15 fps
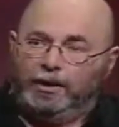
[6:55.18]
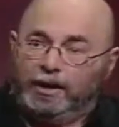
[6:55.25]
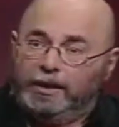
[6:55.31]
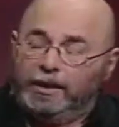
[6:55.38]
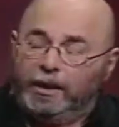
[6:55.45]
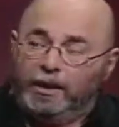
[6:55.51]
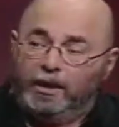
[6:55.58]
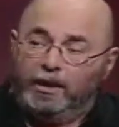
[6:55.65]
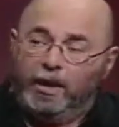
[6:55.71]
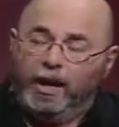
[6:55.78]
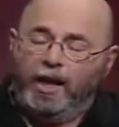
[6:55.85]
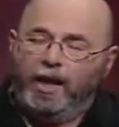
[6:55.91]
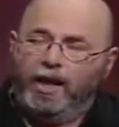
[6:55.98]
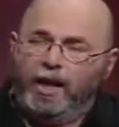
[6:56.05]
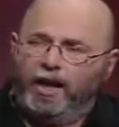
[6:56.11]
detail
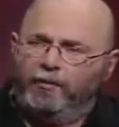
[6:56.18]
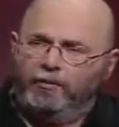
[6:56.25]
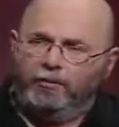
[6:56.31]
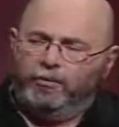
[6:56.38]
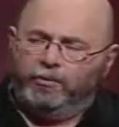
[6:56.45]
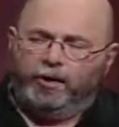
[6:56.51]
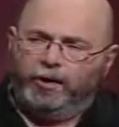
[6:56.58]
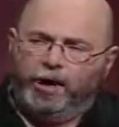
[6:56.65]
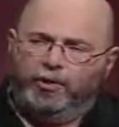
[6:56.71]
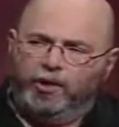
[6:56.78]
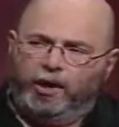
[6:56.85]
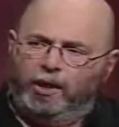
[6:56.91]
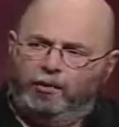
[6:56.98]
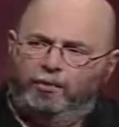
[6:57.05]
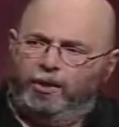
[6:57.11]
and from a very
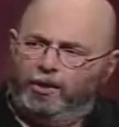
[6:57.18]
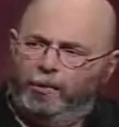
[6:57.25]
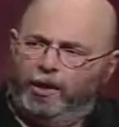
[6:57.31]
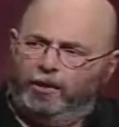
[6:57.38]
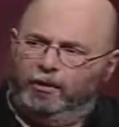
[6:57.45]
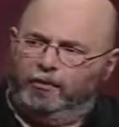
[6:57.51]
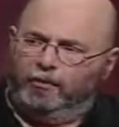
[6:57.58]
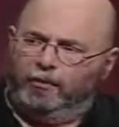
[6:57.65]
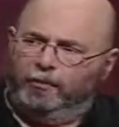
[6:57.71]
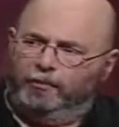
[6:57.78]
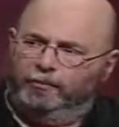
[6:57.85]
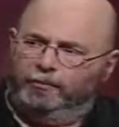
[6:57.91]
educated perspective. Yeah, I